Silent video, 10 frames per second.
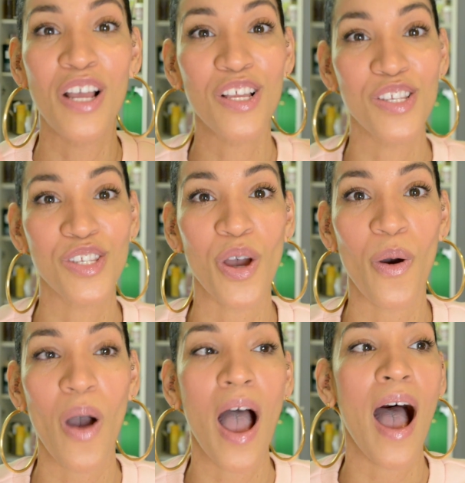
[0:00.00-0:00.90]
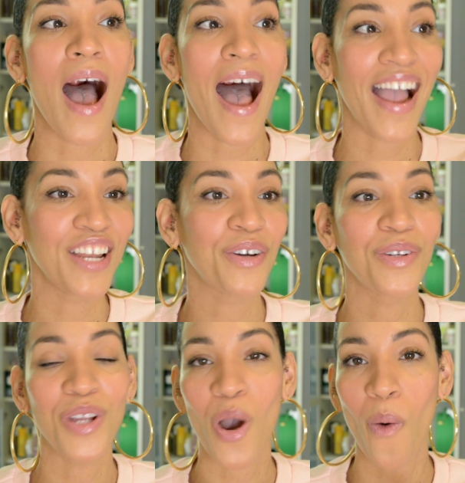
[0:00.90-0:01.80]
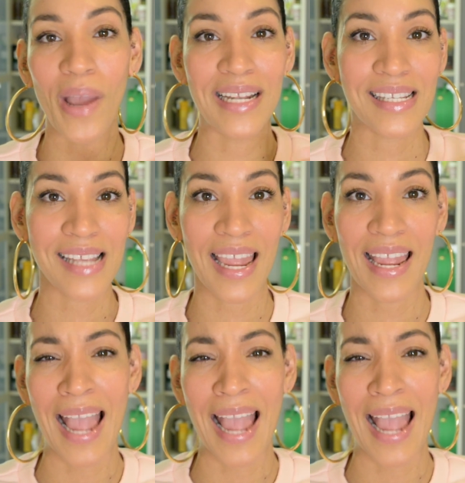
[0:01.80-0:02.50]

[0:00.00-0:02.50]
So I don't go in saying,